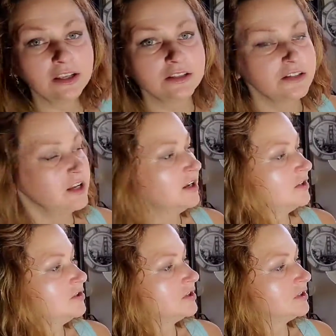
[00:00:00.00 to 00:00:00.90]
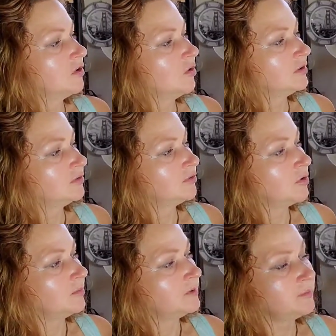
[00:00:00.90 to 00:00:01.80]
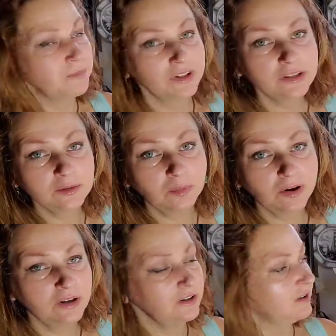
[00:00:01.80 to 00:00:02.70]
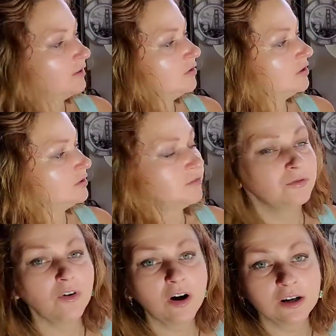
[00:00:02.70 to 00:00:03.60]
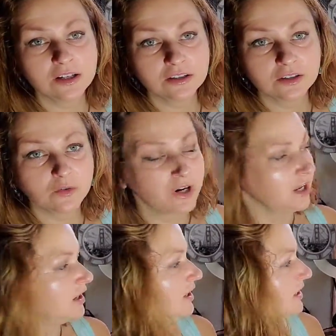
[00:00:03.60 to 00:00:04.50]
It's just going from the bigger part going farther away.